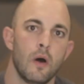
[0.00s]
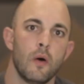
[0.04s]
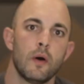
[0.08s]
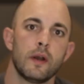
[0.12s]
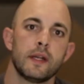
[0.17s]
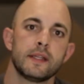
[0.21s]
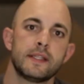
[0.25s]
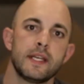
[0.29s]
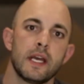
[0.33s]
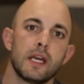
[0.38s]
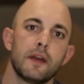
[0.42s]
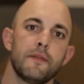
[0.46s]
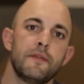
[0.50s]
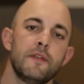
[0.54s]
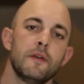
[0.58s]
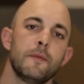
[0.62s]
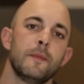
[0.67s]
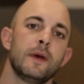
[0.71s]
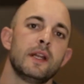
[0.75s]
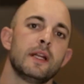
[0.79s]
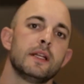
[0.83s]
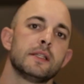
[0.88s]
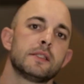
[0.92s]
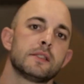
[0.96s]
I want to take a few
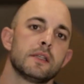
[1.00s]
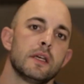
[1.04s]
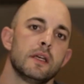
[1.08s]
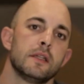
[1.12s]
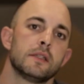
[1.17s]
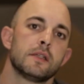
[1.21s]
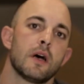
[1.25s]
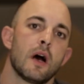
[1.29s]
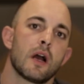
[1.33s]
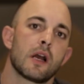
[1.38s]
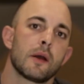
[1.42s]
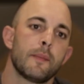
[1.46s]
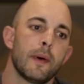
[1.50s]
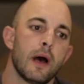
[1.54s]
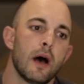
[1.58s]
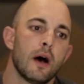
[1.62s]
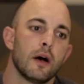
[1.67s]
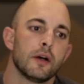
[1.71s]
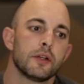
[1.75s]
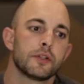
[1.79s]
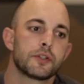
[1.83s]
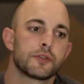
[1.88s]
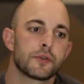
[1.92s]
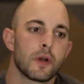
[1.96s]
minutes and talk
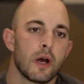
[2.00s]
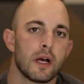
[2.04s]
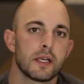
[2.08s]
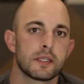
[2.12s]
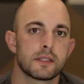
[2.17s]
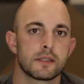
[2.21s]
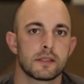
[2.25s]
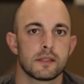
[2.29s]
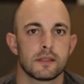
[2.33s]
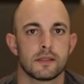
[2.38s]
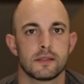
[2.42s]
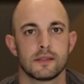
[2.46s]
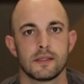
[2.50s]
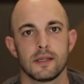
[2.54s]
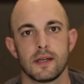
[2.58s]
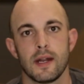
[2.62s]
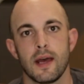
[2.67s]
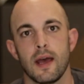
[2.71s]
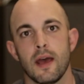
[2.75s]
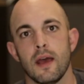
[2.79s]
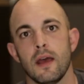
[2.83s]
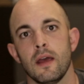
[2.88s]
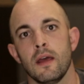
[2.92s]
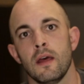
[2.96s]
about trust
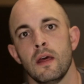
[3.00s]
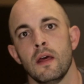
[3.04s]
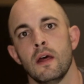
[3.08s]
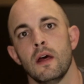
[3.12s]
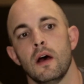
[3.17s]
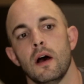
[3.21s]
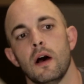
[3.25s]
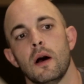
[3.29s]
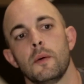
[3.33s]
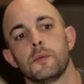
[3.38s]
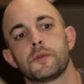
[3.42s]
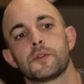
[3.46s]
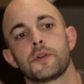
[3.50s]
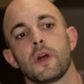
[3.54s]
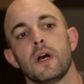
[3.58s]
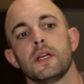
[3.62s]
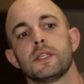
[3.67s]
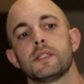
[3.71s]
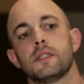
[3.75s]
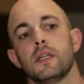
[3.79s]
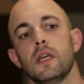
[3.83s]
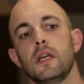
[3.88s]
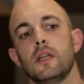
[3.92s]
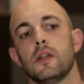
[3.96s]
today. Um,
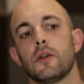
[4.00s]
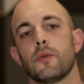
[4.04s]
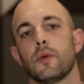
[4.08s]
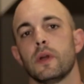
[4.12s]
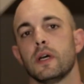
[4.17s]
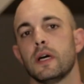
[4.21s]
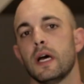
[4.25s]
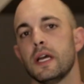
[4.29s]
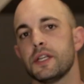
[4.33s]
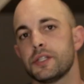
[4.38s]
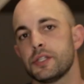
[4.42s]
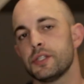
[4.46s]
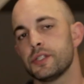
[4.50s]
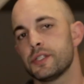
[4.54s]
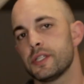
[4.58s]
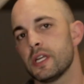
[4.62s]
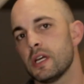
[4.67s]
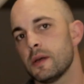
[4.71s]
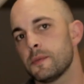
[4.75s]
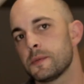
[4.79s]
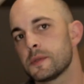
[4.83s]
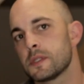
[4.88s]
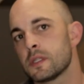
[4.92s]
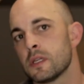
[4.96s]
trust in your
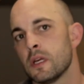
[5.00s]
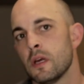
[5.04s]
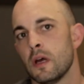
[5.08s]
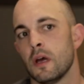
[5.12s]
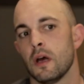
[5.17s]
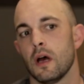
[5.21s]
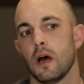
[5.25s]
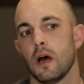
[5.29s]
relationships,